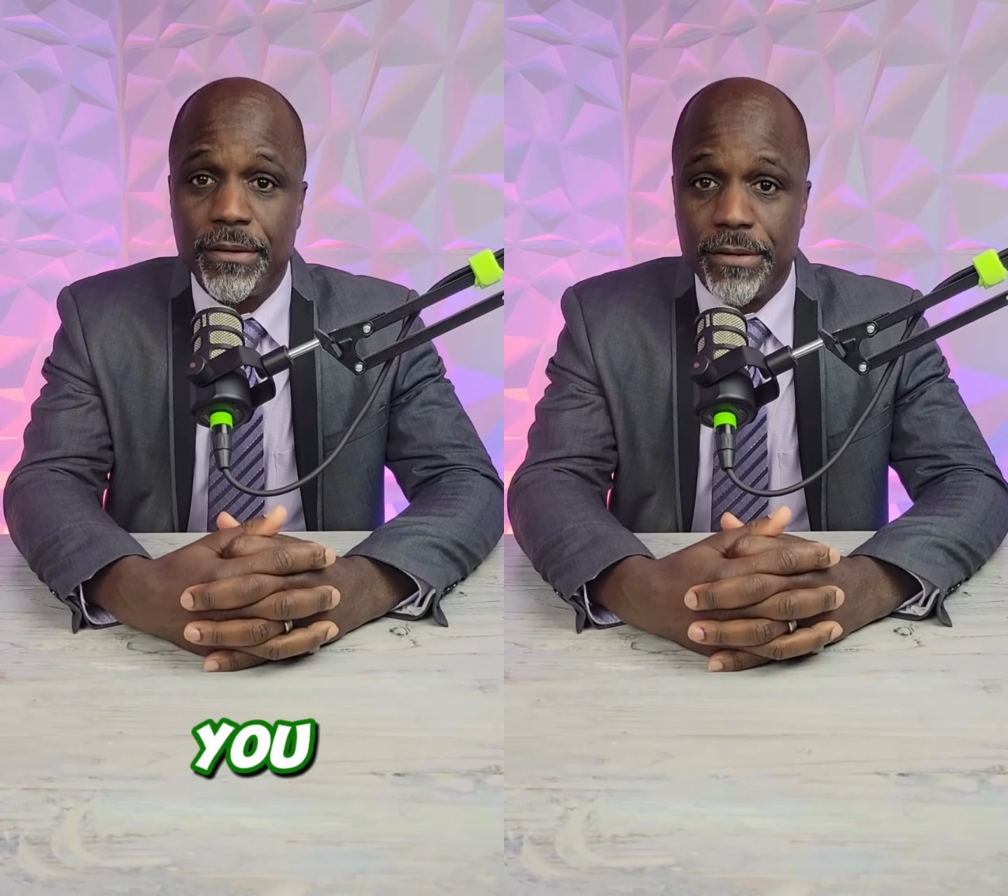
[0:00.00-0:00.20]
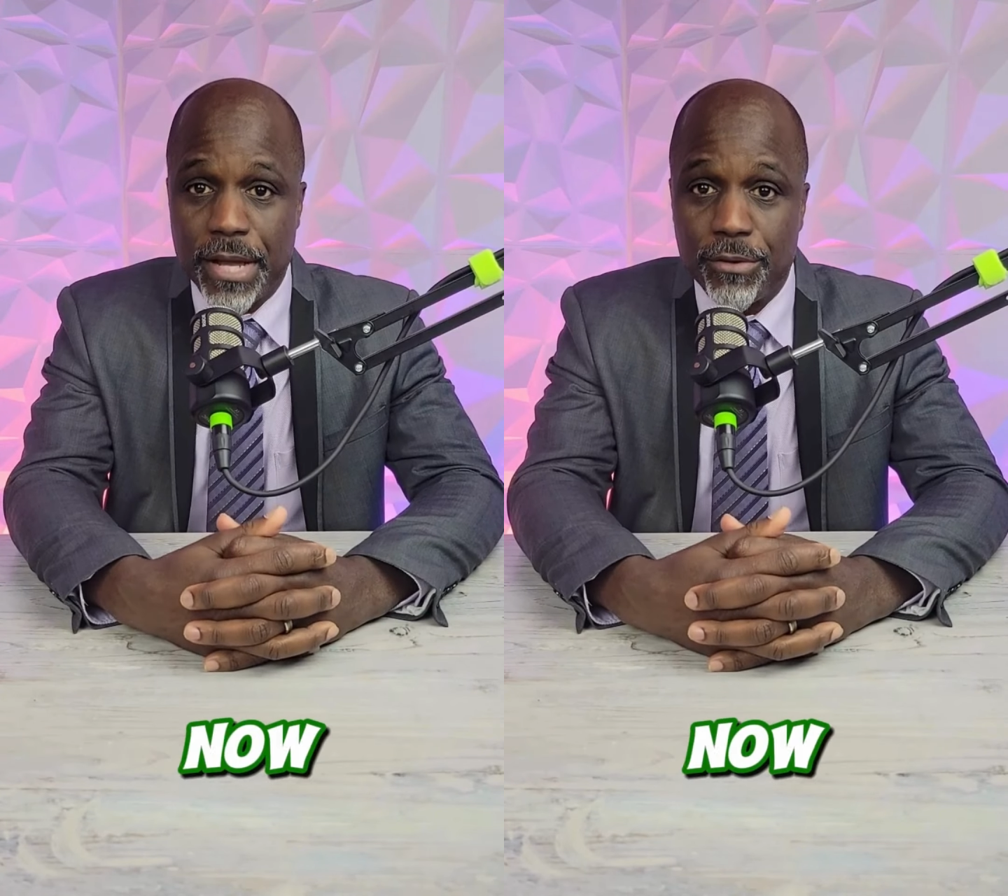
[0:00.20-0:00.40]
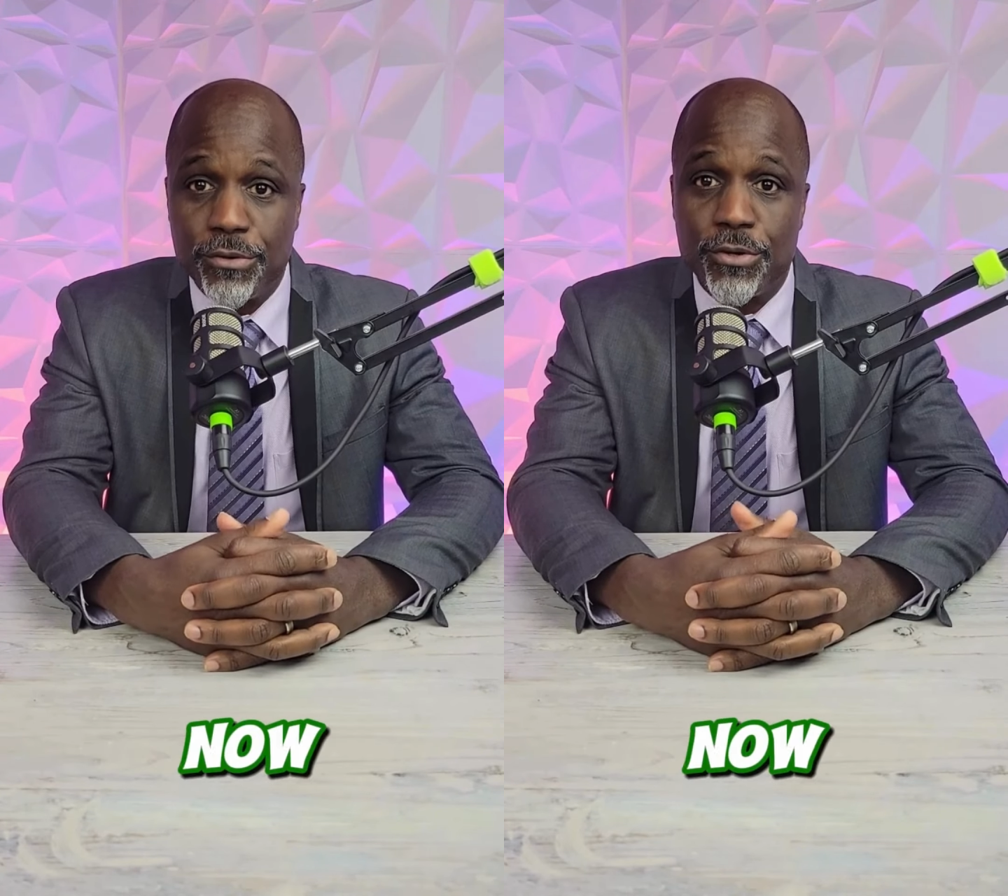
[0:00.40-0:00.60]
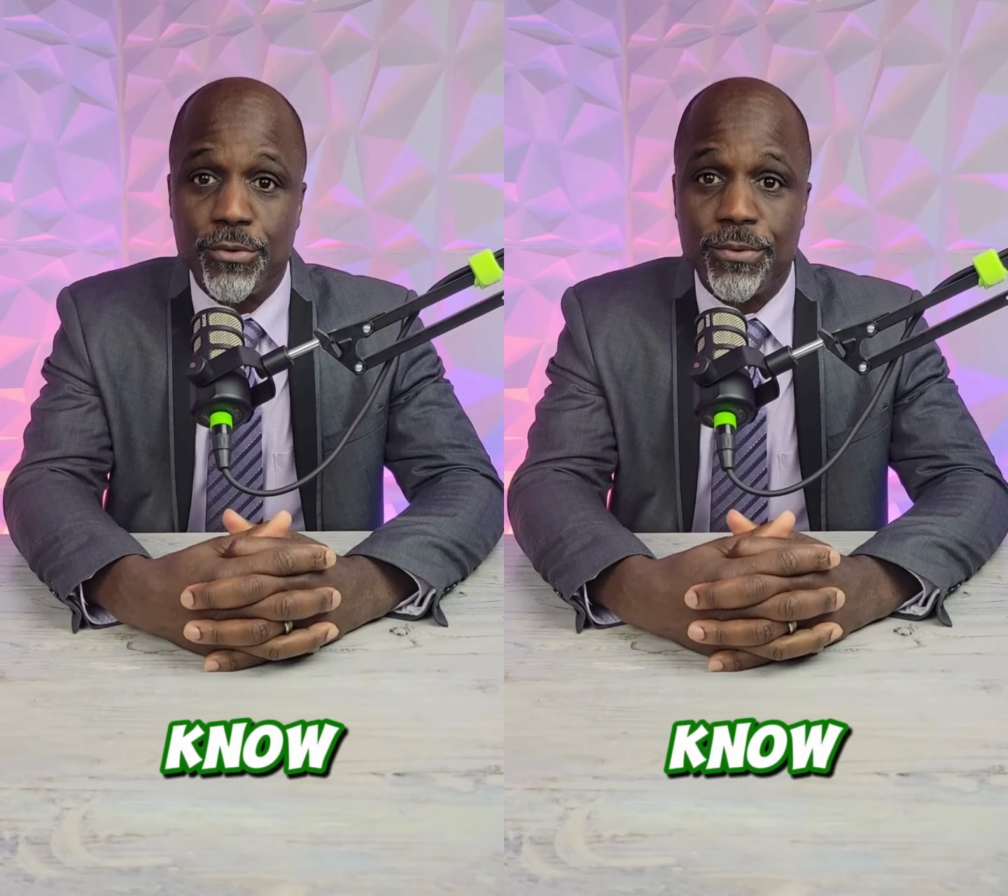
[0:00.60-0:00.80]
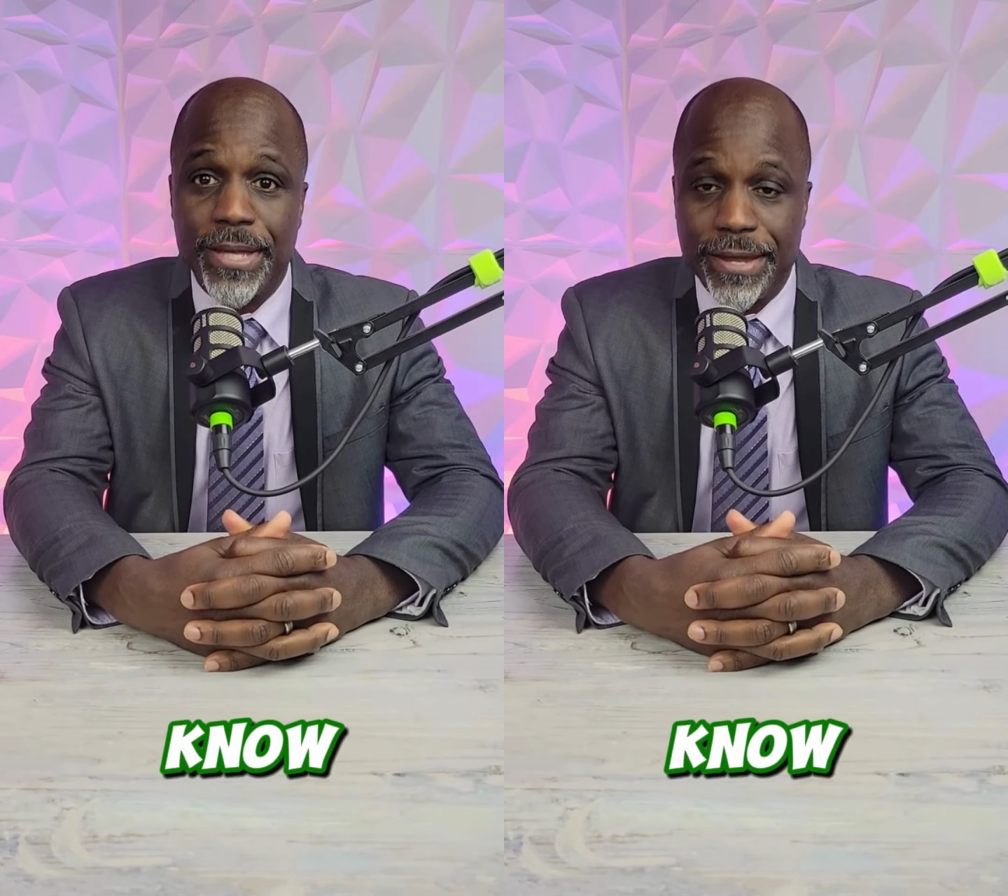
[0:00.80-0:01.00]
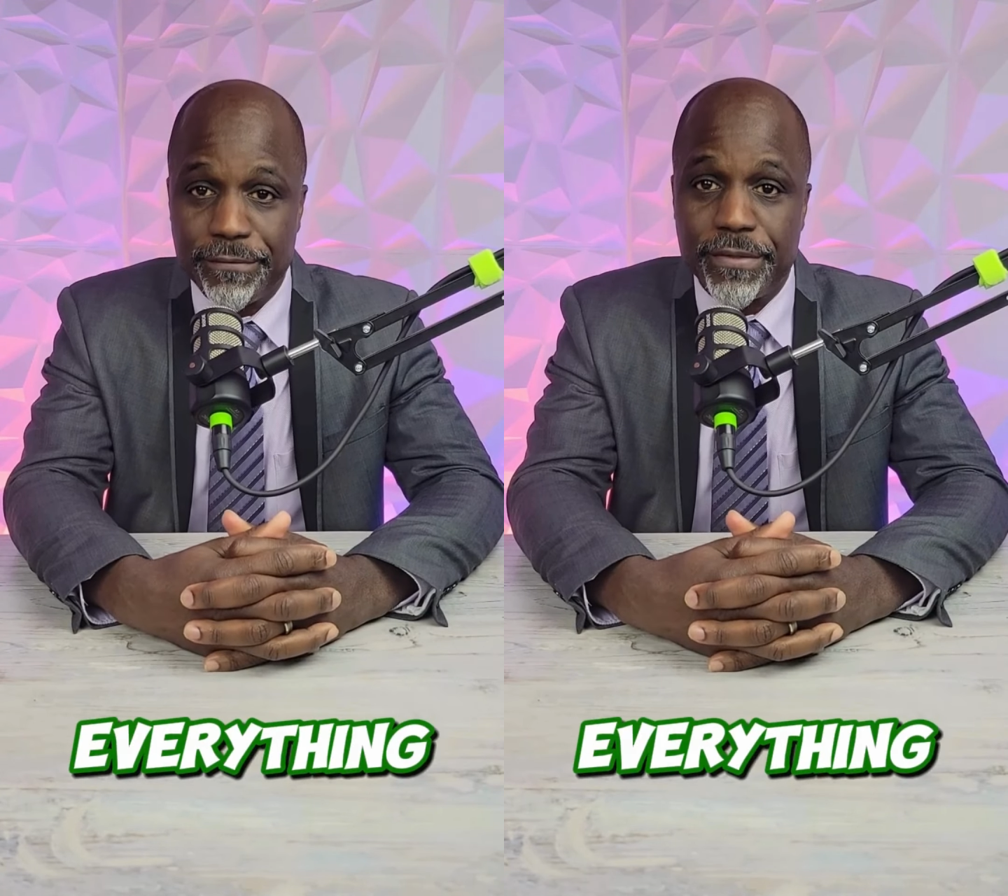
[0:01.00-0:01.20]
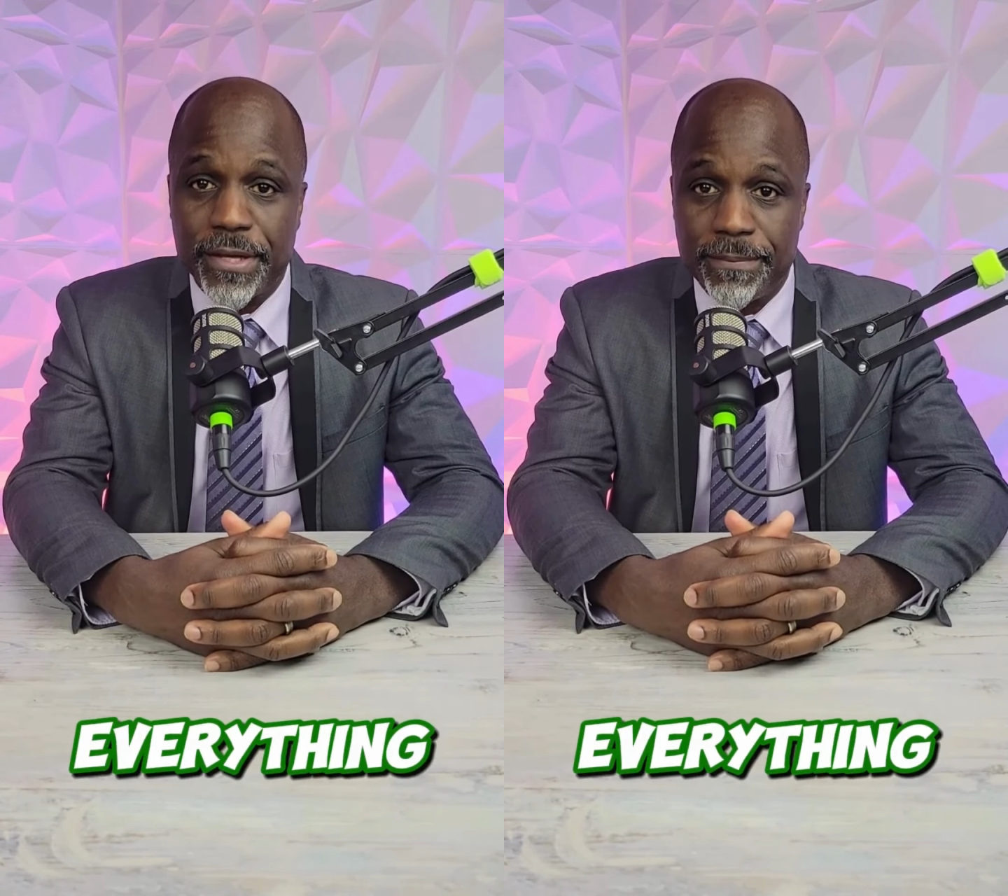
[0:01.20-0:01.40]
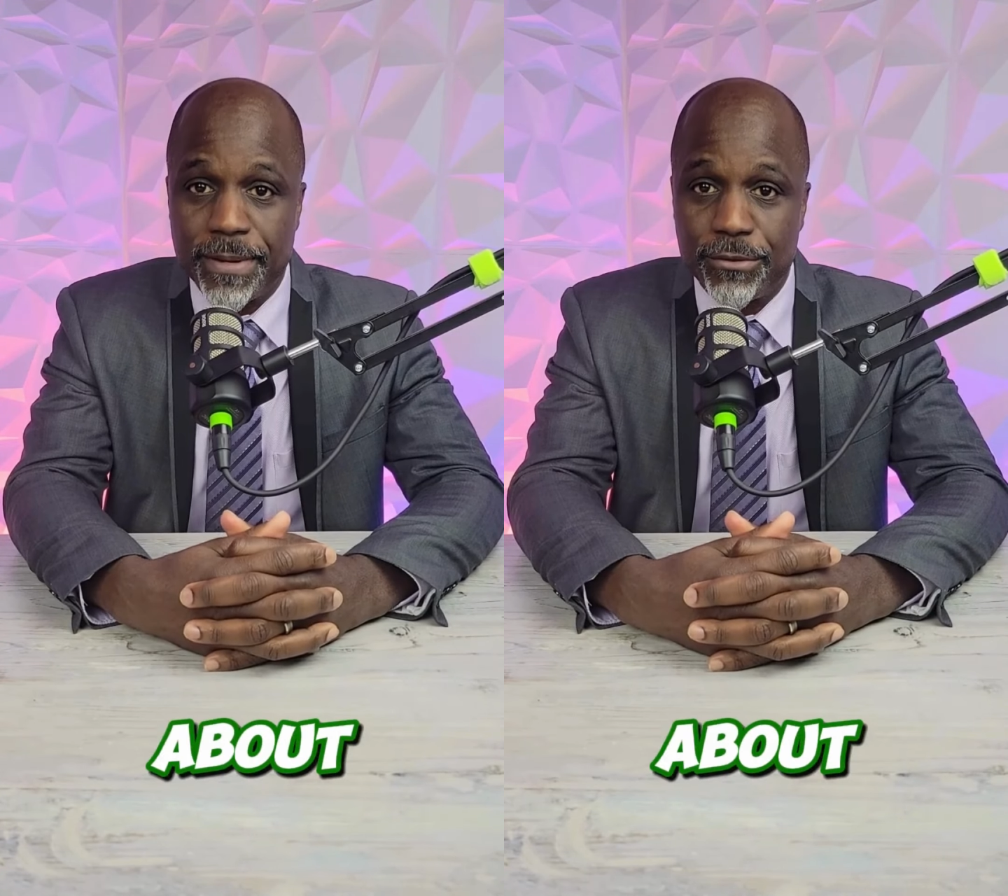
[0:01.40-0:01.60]
now know
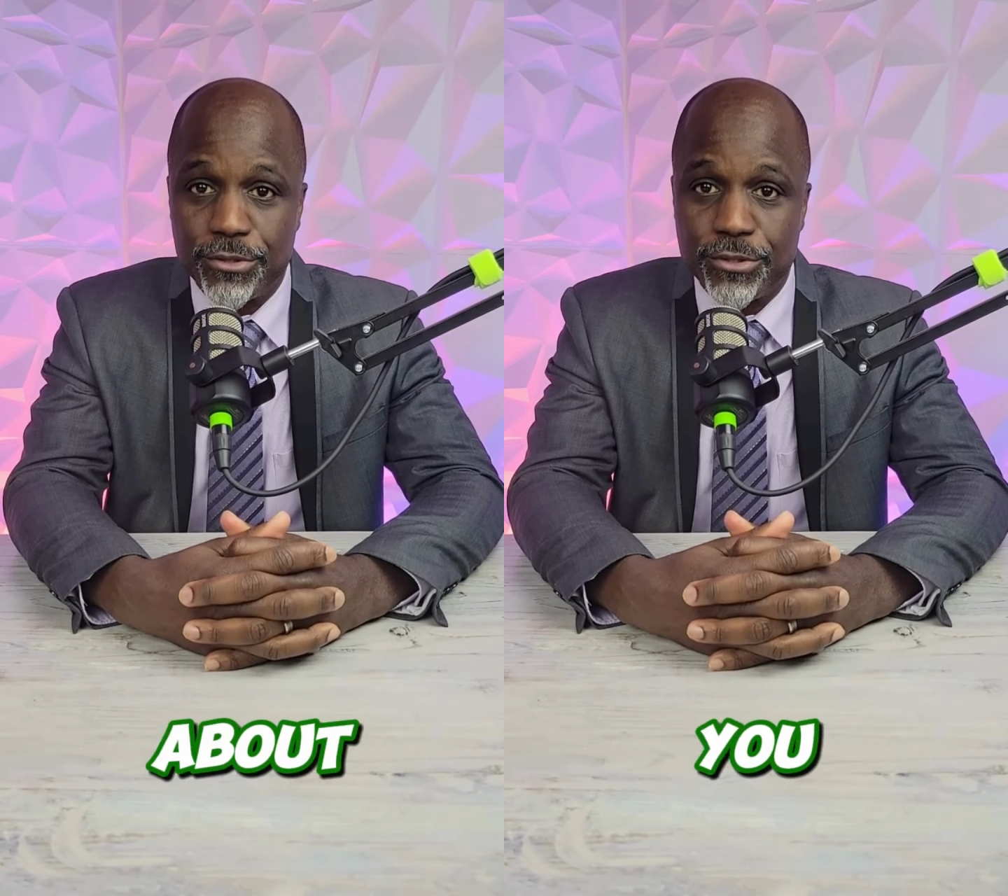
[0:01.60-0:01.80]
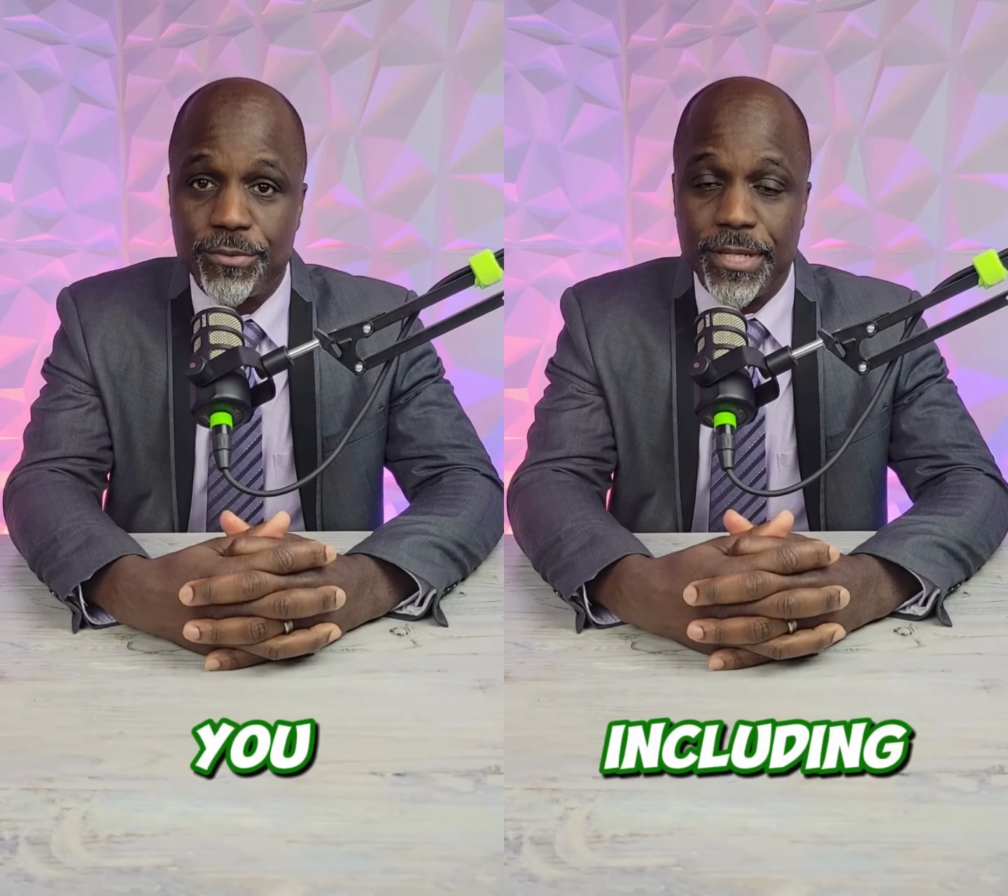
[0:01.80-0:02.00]
everything about you,